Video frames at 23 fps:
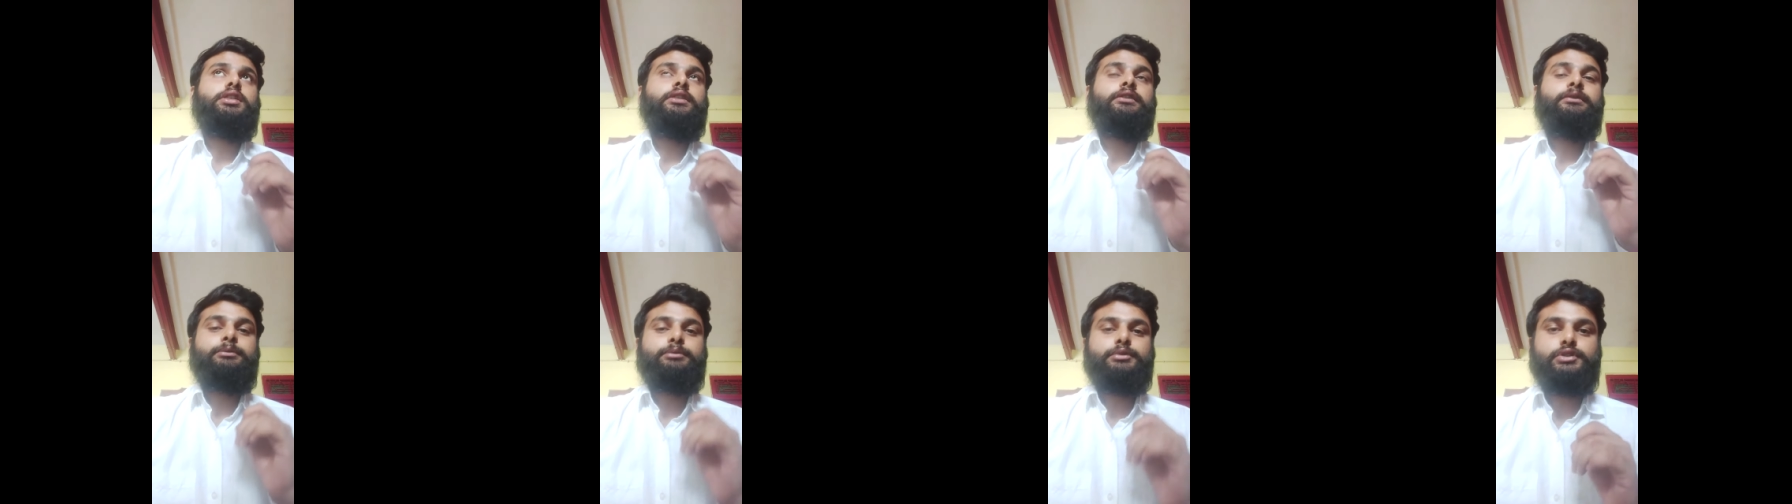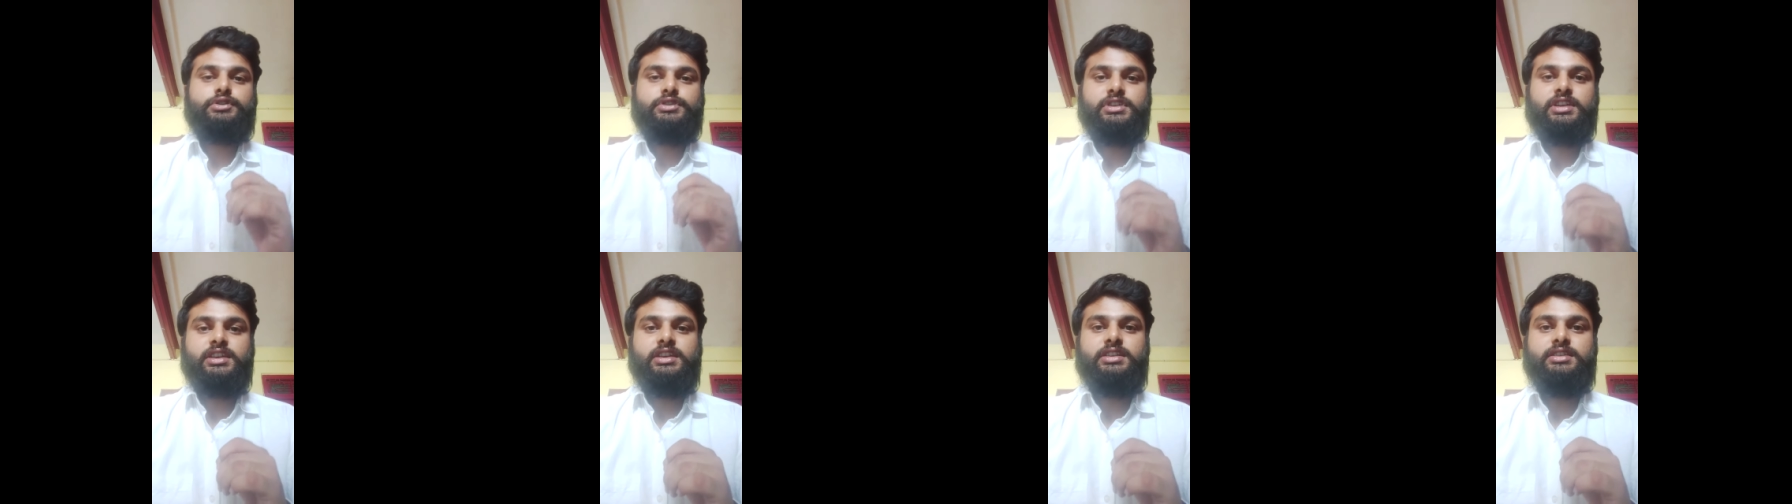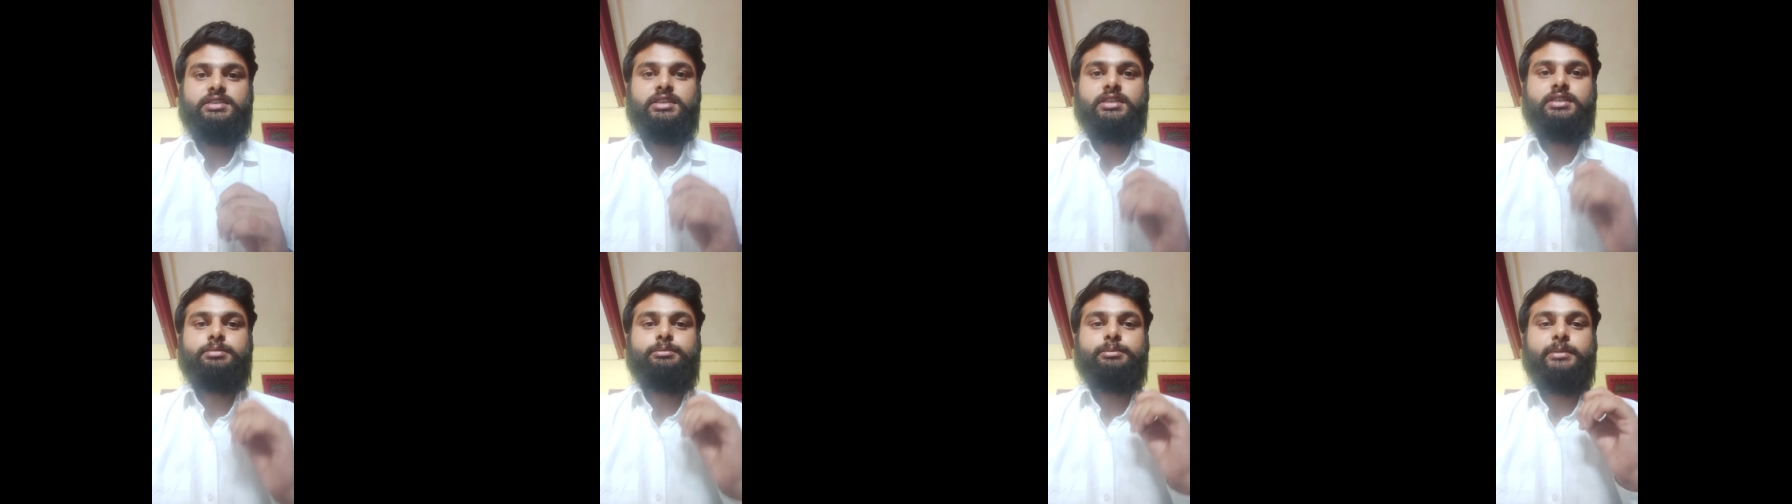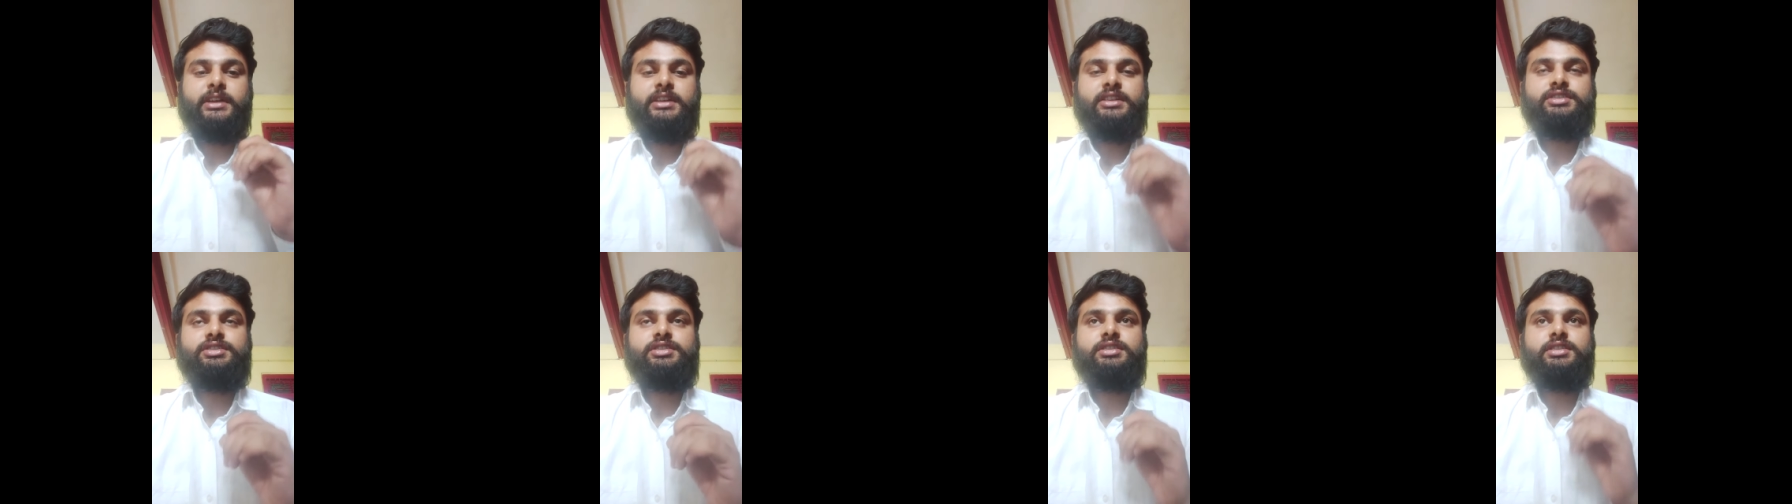of procedure
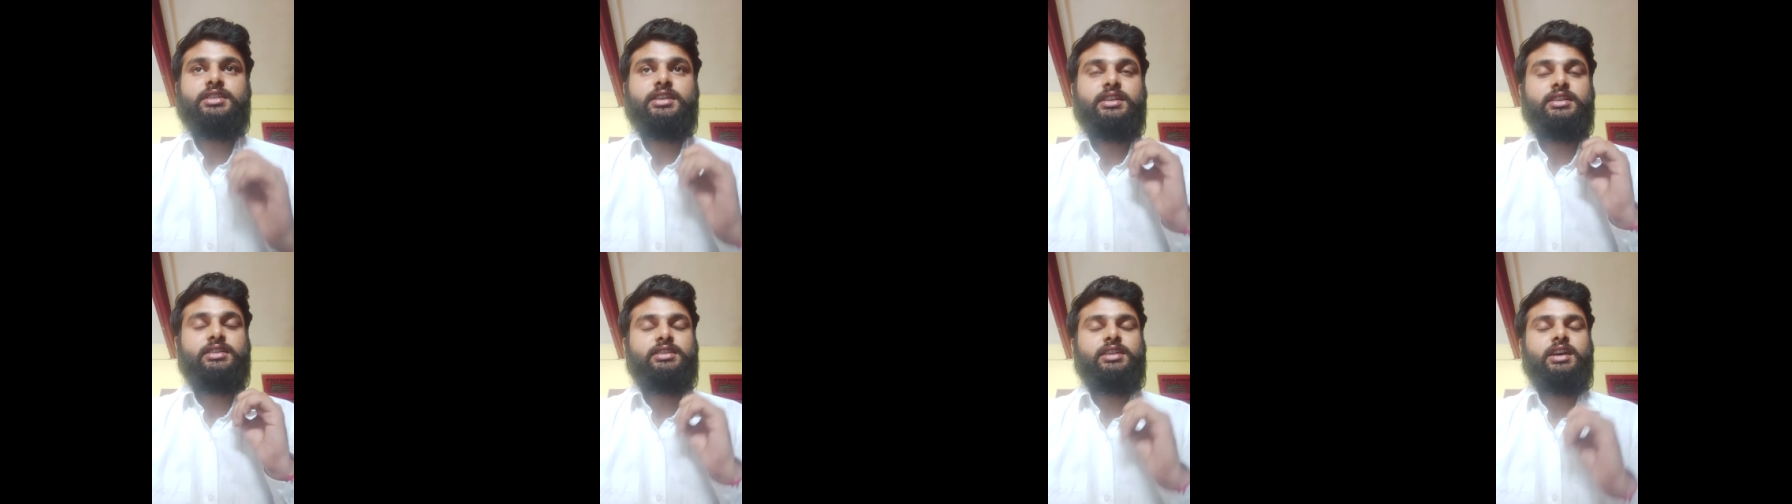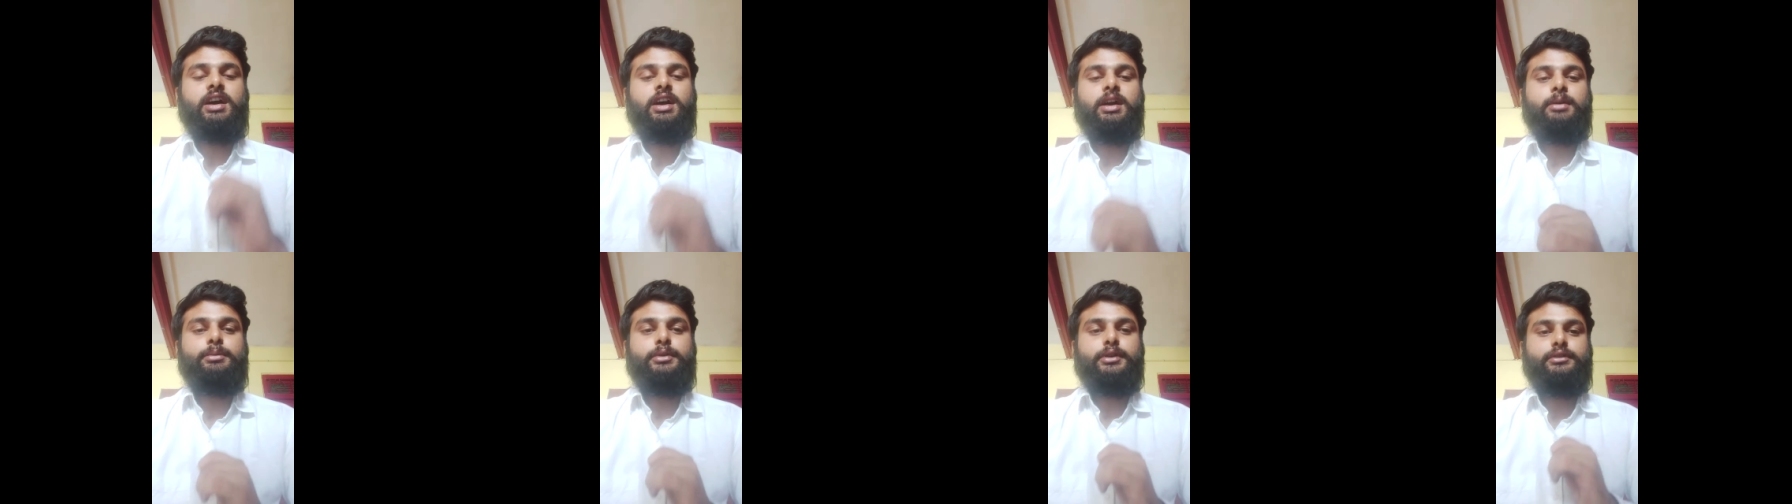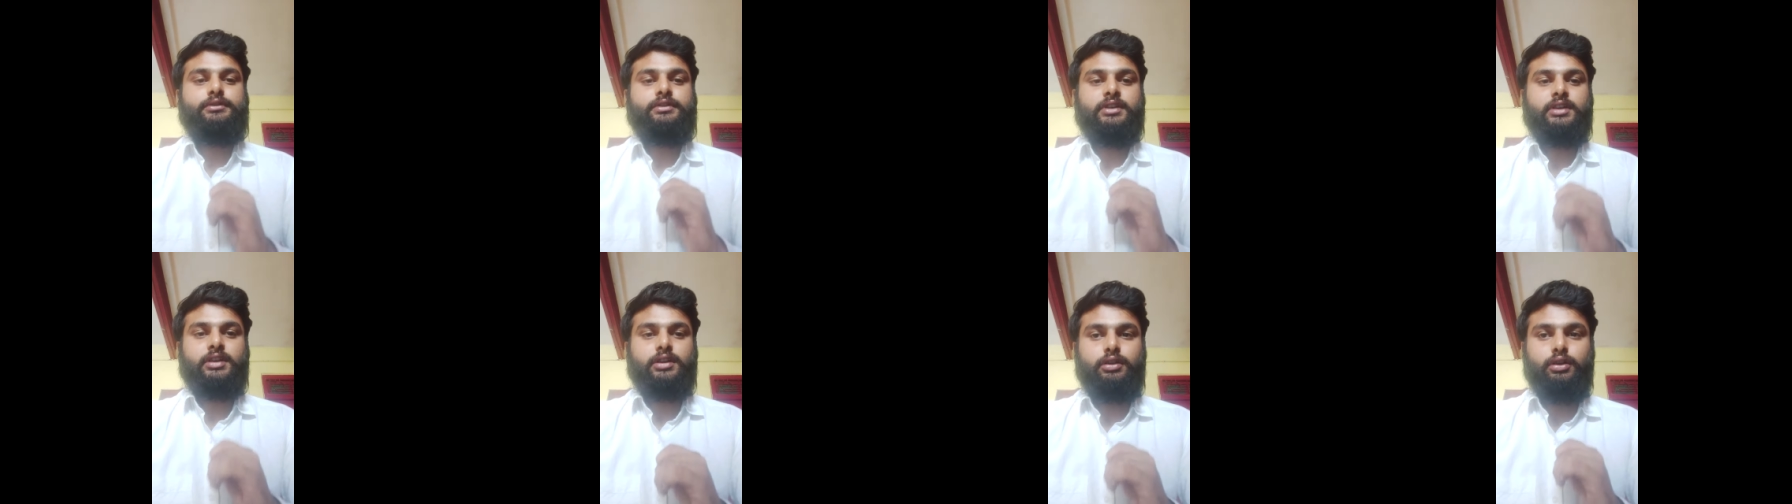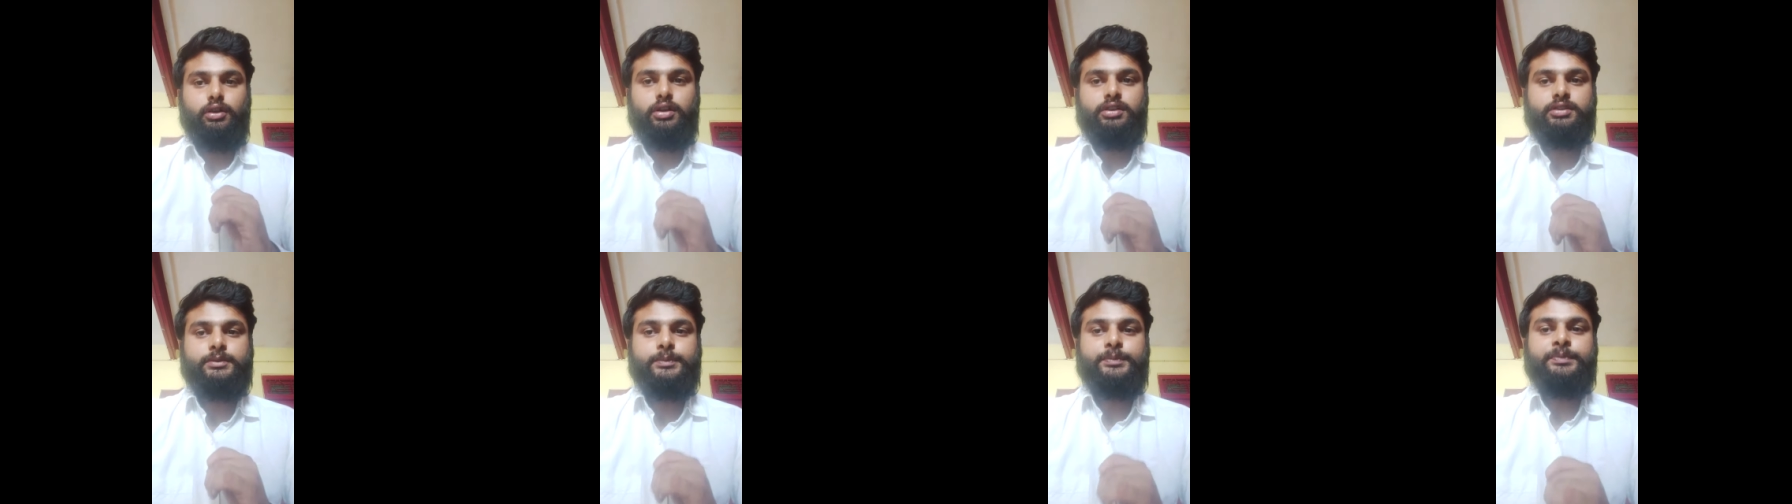mentioned in the arbitral
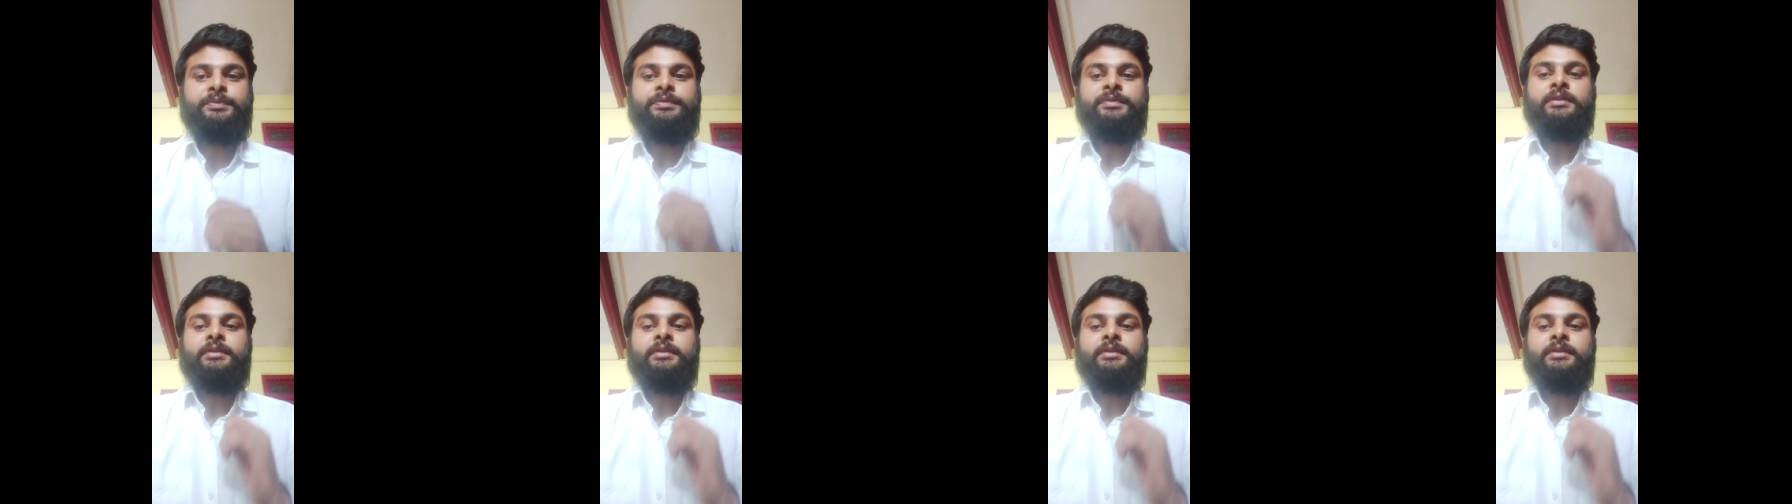clause.